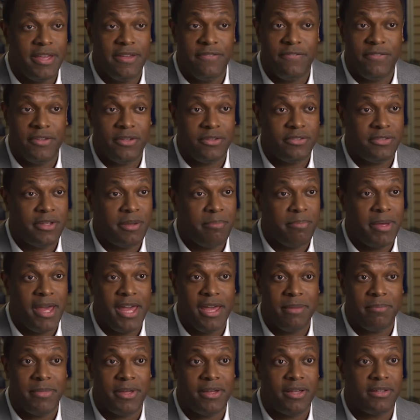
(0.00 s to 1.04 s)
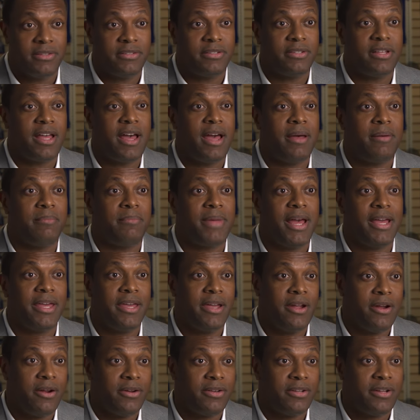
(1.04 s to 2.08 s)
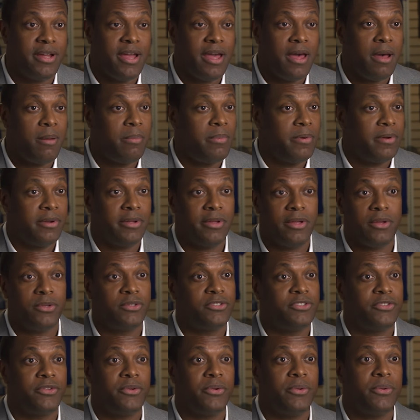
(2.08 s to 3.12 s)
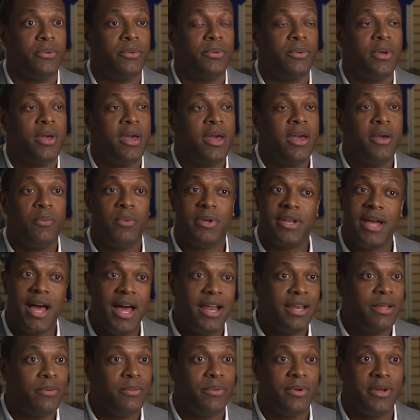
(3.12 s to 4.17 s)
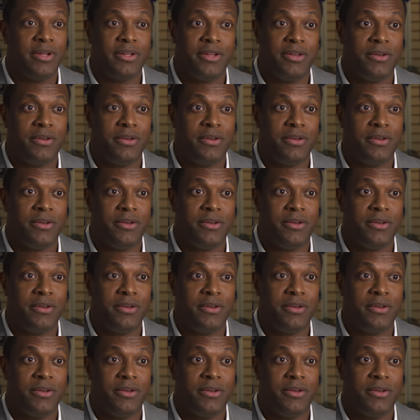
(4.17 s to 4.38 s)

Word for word: He feels their pain because my character Albert goes through with Hollywood,